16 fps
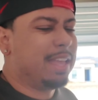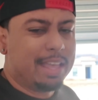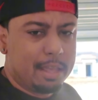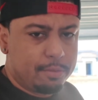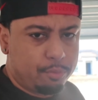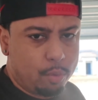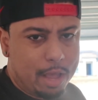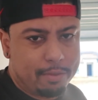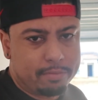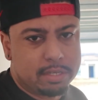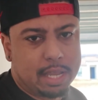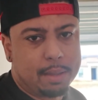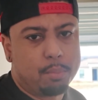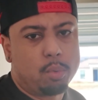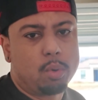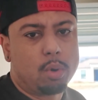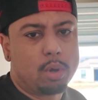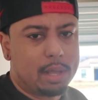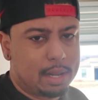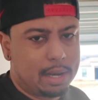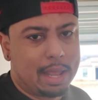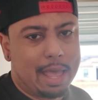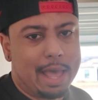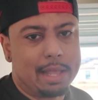if we have time, we'll go
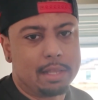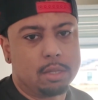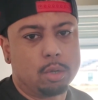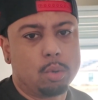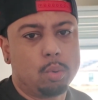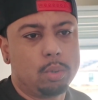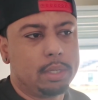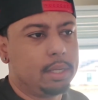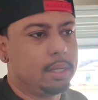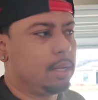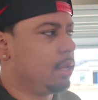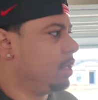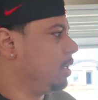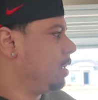ahead and add the coolant,